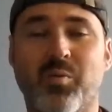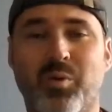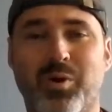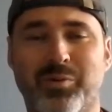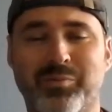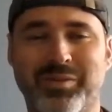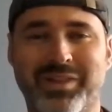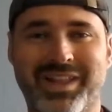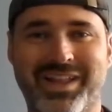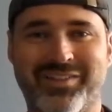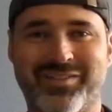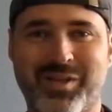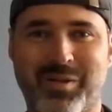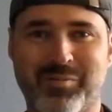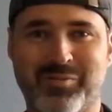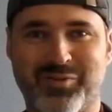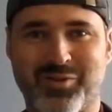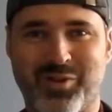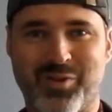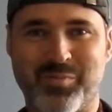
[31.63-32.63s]
Welcome to the latest
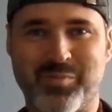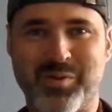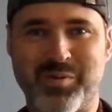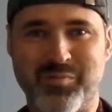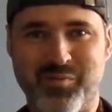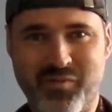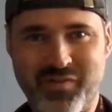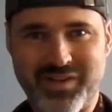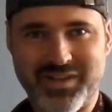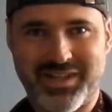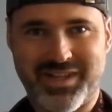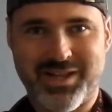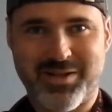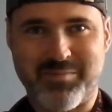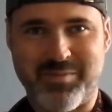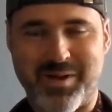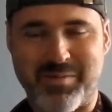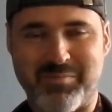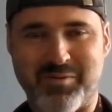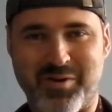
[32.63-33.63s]
episode of the B Movie
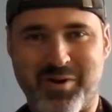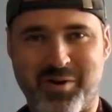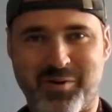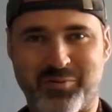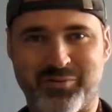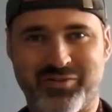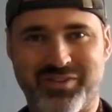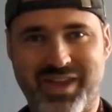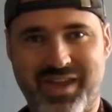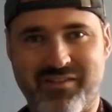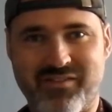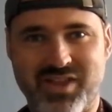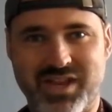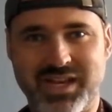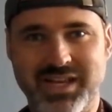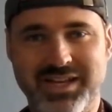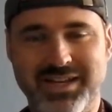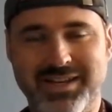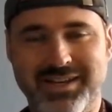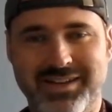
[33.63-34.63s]
Club. I'm your host, Kevin.